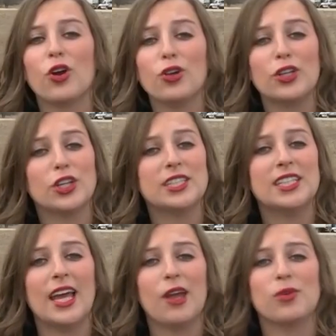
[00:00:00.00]
Earlier
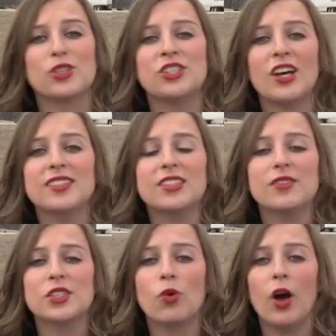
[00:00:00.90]
today were dozens
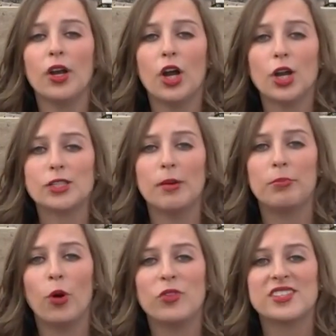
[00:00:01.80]
of squad cars on
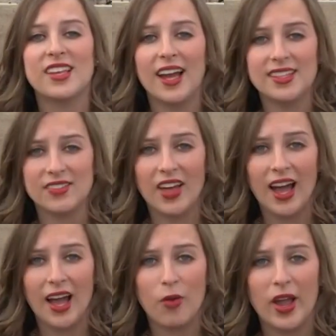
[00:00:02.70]
both sides of the
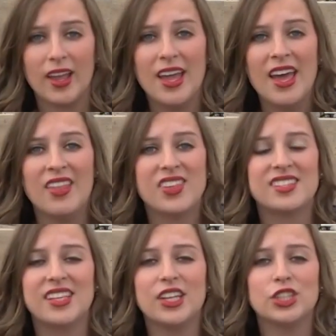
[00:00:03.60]
highway. The
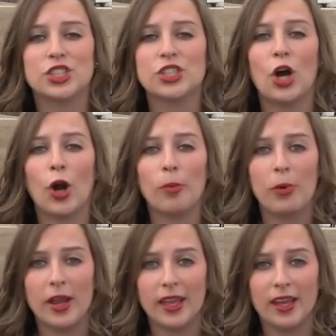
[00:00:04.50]
scene is just
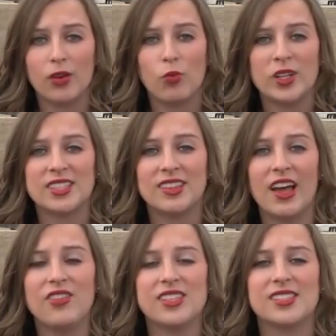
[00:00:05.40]
heartbreaking, and what's
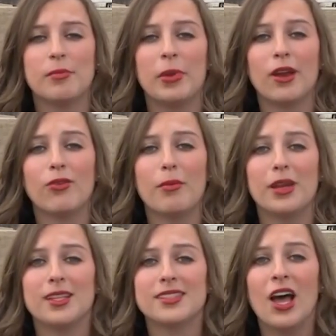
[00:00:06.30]
left is the bare
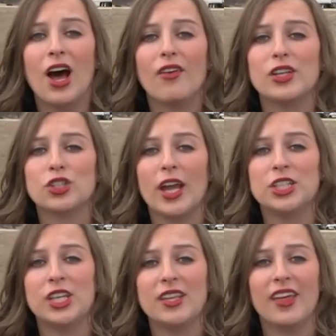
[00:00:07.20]
remnants of a
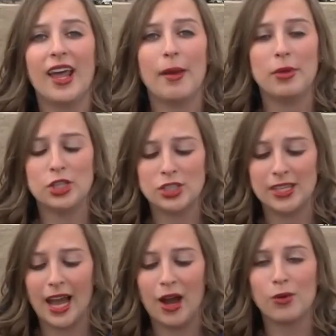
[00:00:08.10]
tragedy that happened
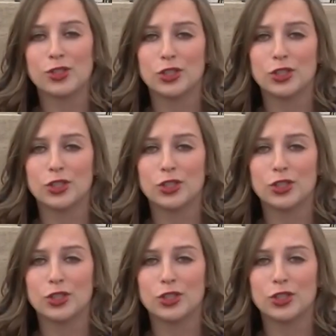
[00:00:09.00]
just hours